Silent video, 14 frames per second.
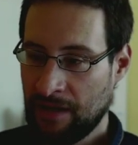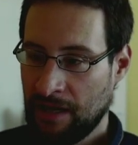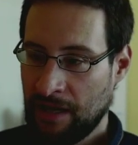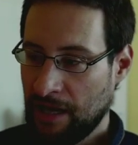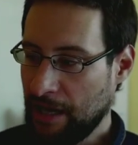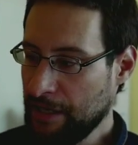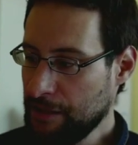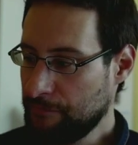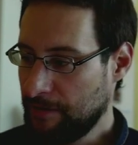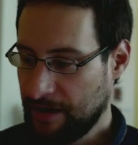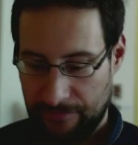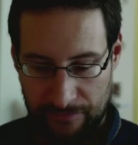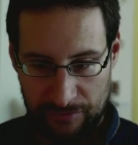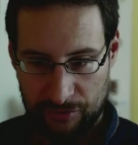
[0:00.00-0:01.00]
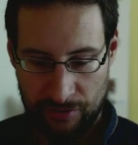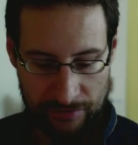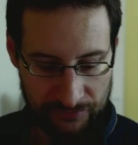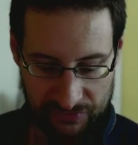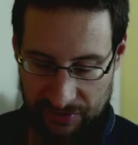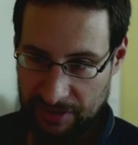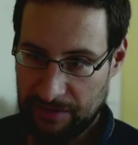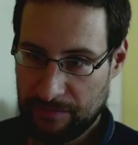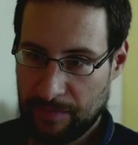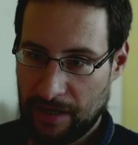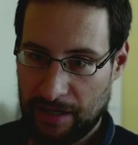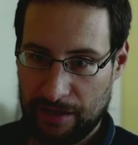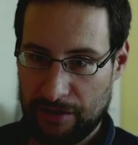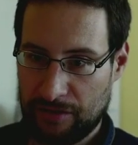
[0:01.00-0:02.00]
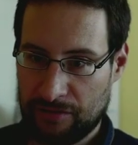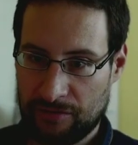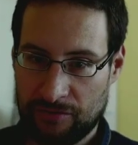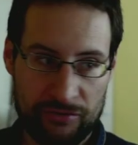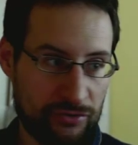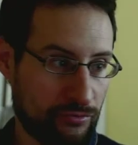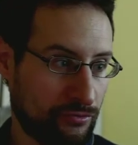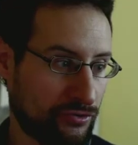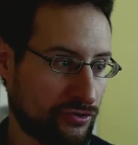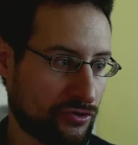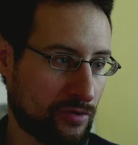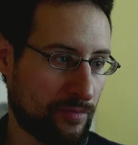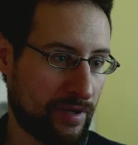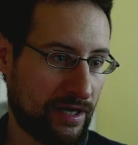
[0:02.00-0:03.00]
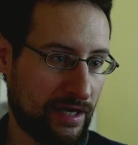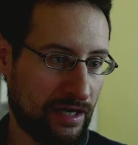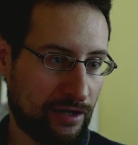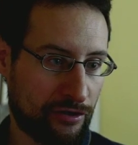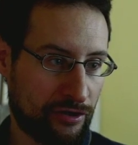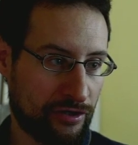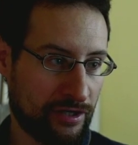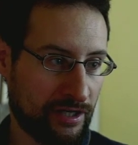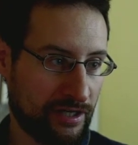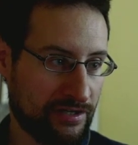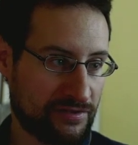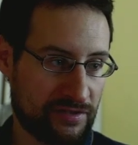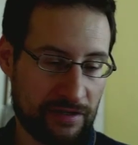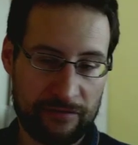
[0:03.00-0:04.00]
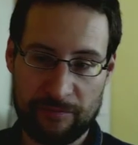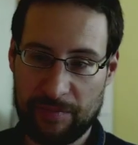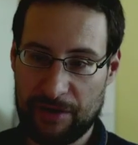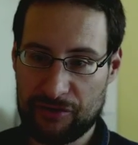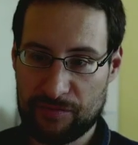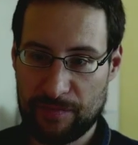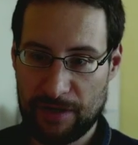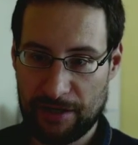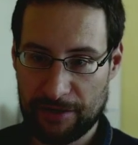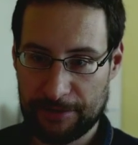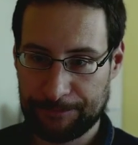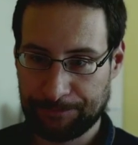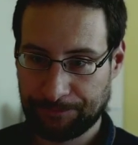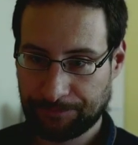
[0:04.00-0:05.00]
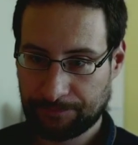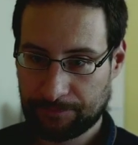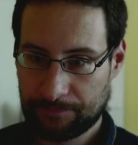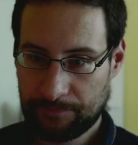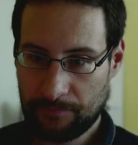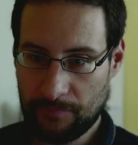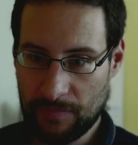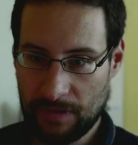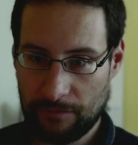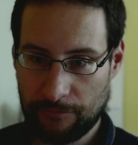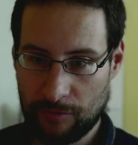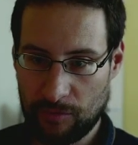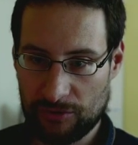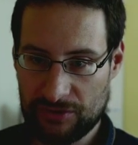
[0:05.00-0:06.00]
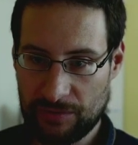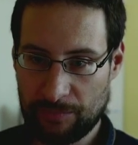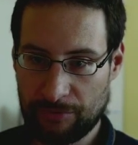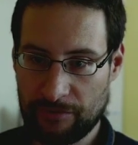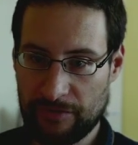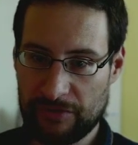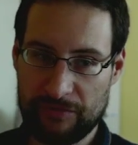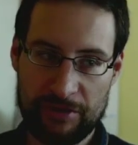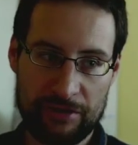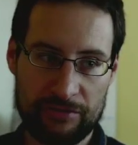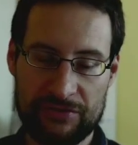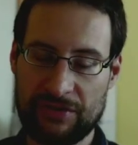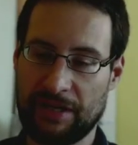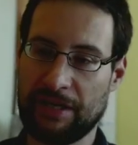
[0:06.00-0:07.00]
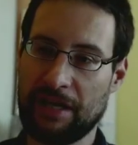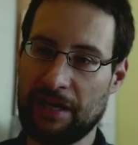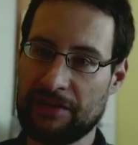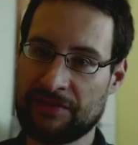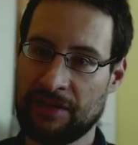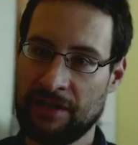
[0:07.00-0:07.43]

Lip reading: Anyway, you have seen my huge compiler and stuff benchmark from all the previous videos, I guess.